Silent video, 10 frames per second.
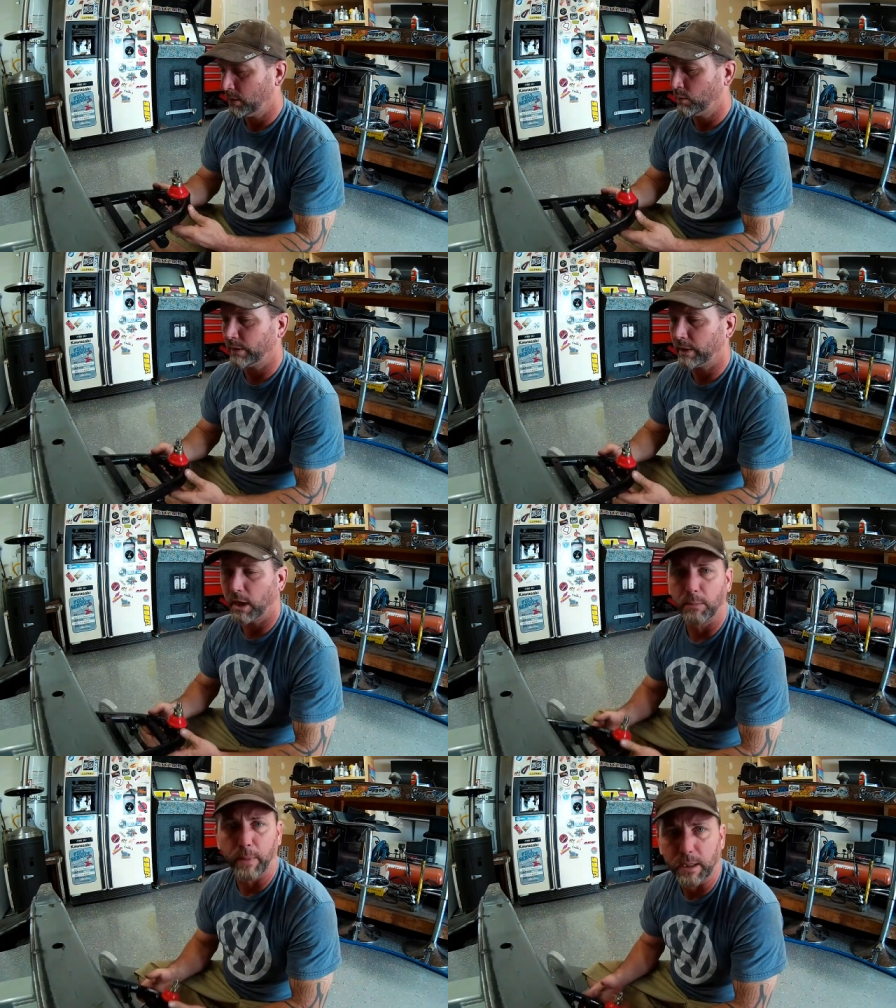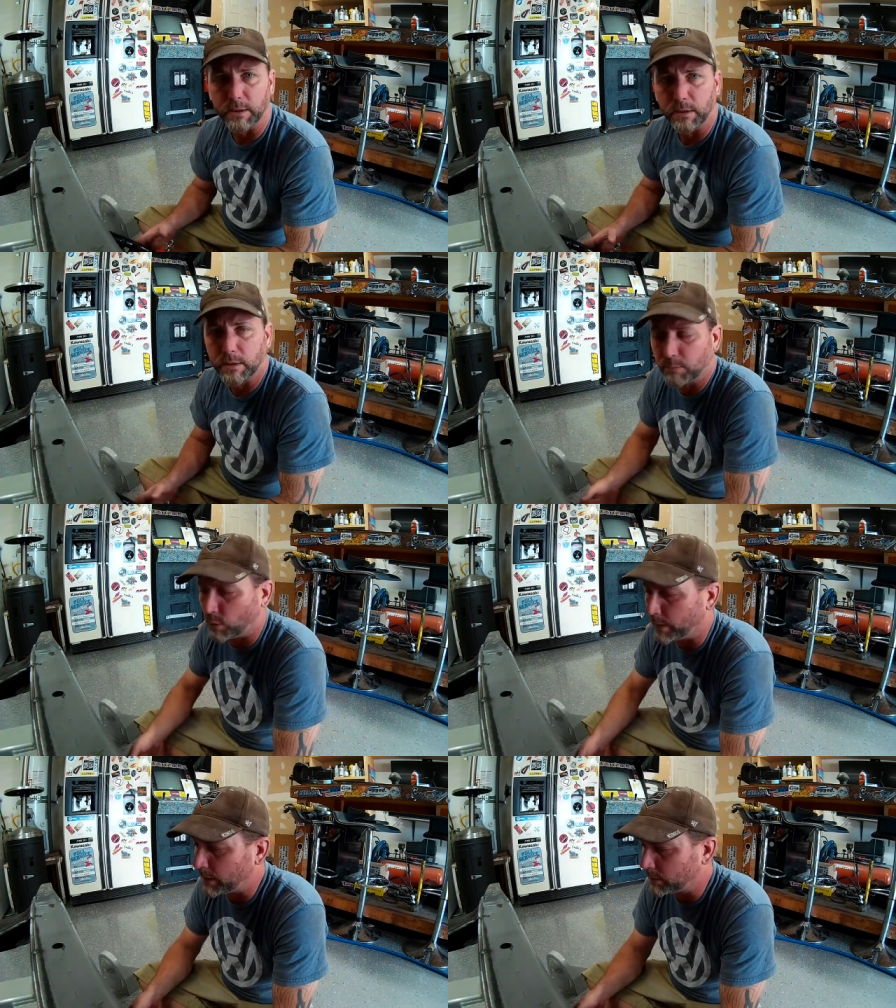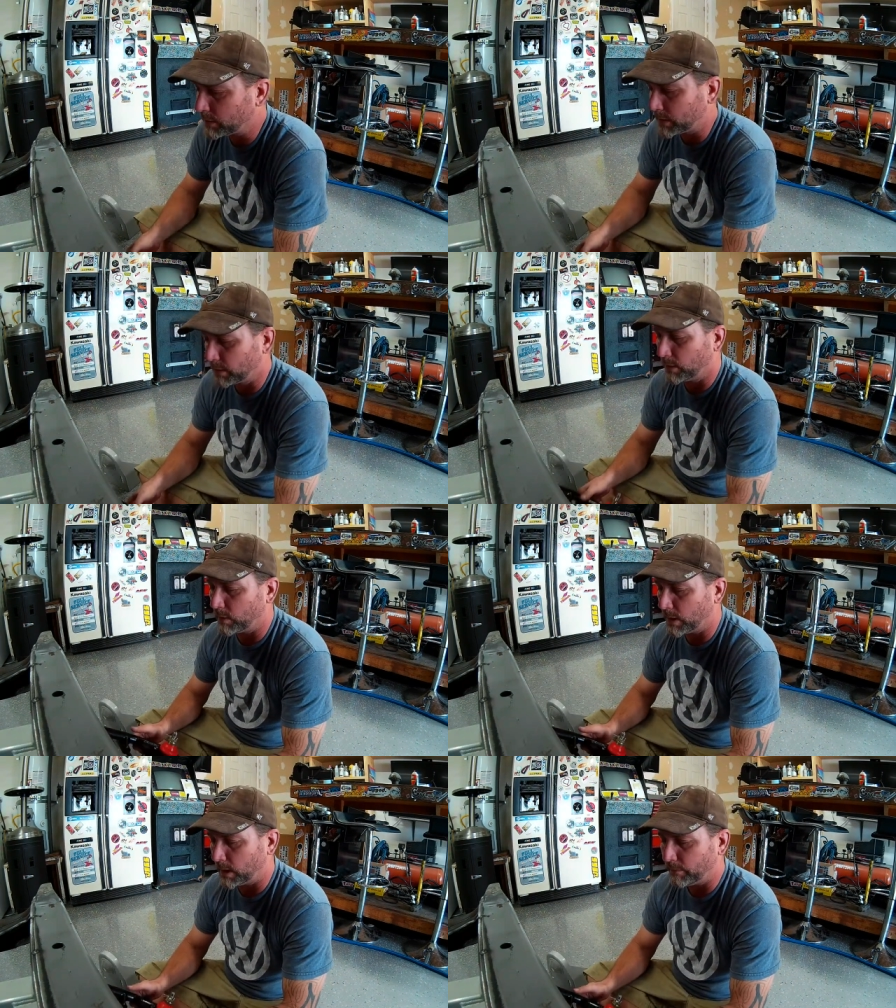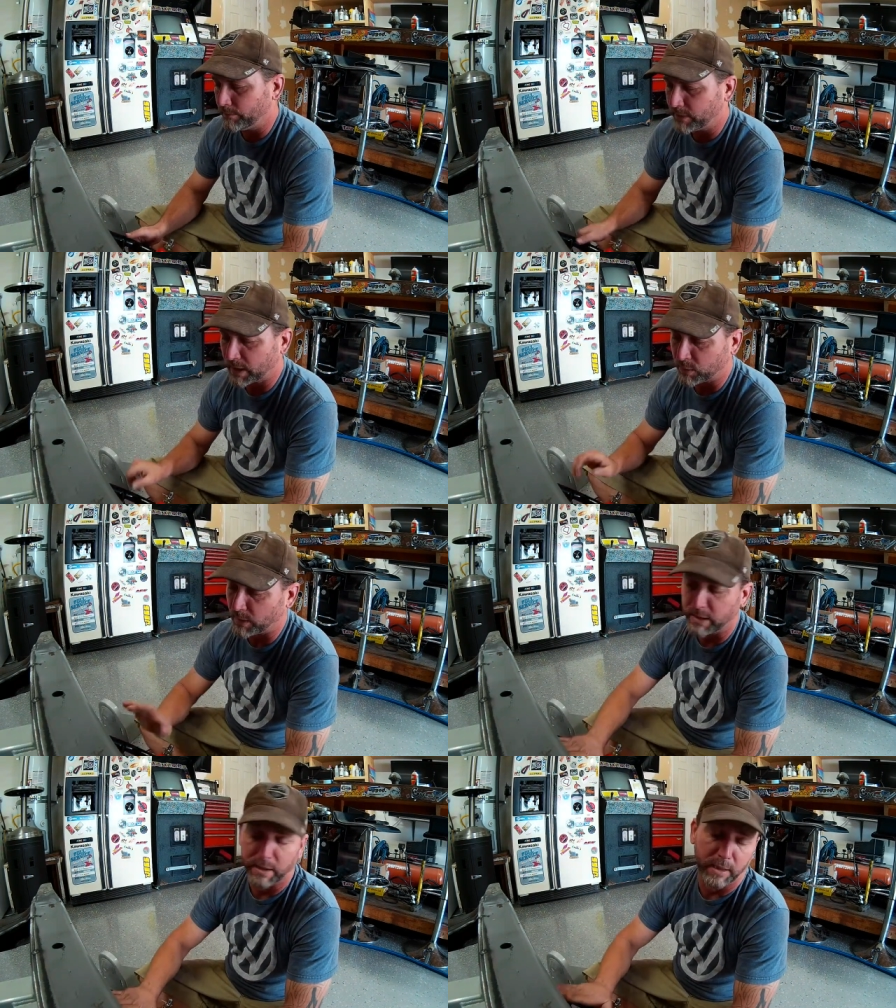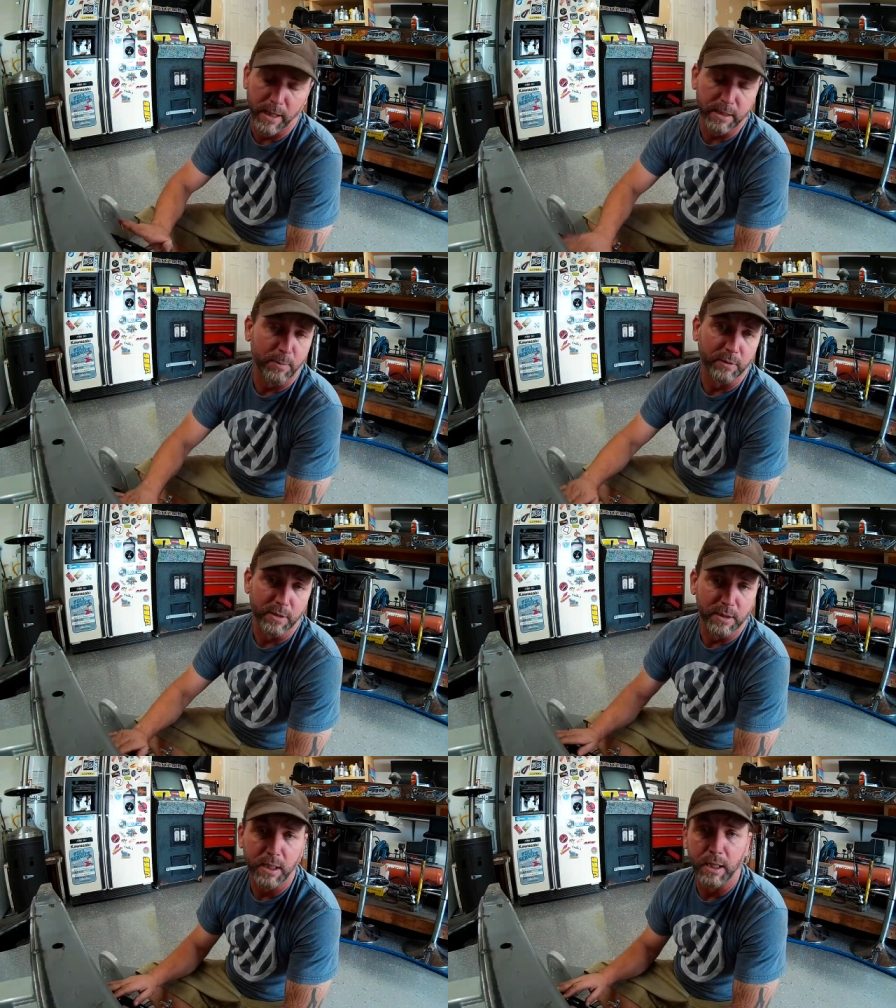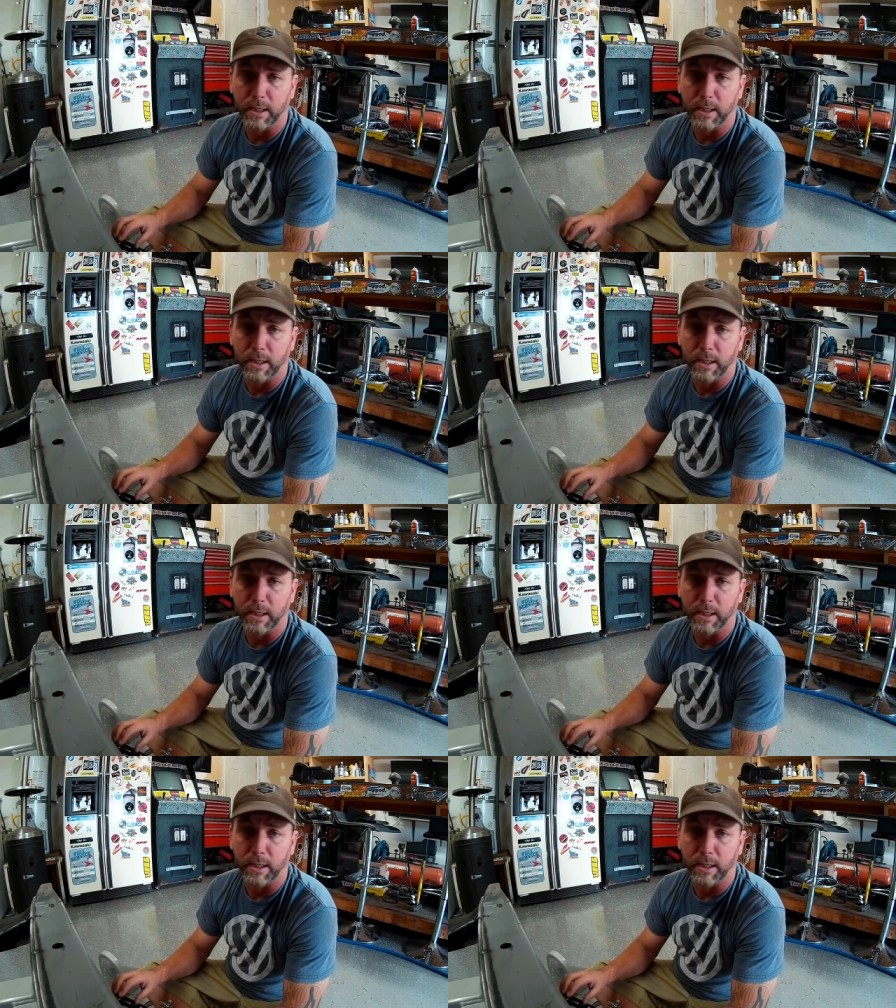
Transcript: airbags at some point. So that's one thing I liked about this kit.